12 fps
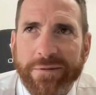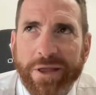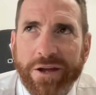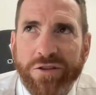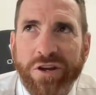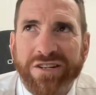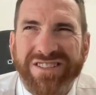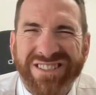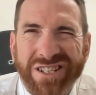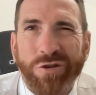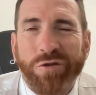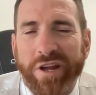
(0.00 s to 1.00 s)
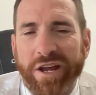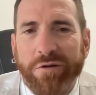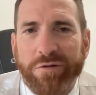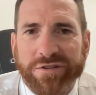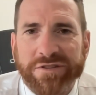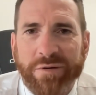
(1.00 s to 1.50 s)
I think it's still
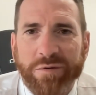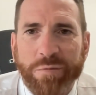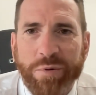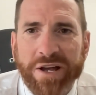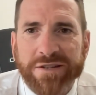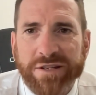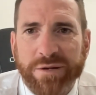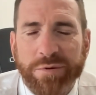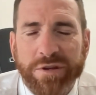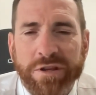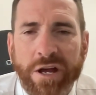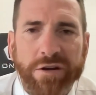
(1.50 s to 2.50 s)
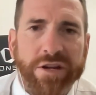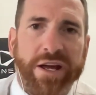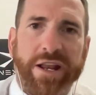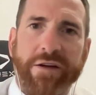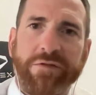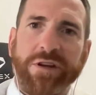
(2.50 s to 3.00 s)
there in some capacity, but no
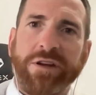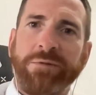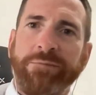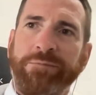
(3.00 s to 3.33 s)
doubt having